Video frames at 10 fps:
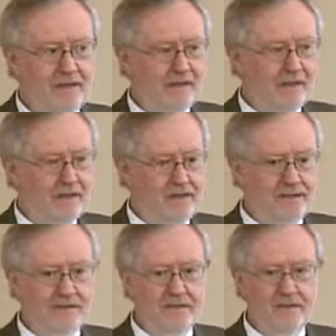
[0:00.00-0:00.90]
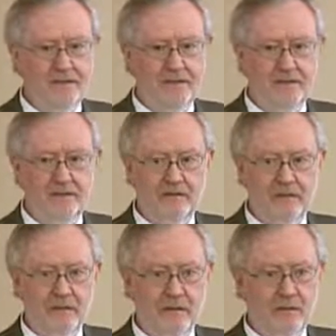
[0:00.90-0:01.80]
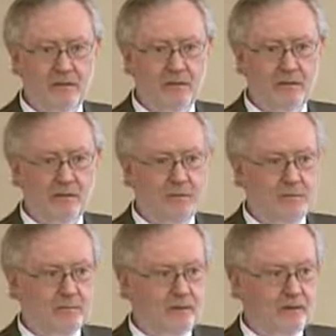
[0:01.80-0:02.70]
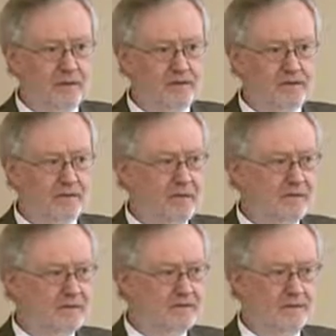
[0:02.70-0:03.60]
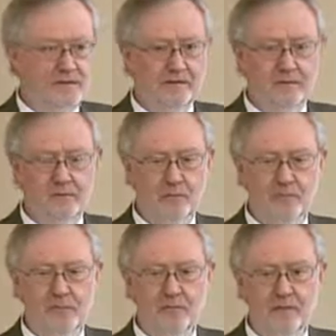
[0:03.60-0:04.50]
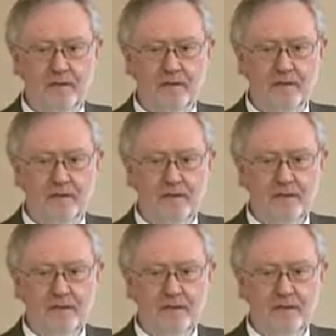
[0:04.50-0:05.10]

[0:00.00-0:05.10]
they existed, and I thought, boy, there's no point in stopping something that's working well.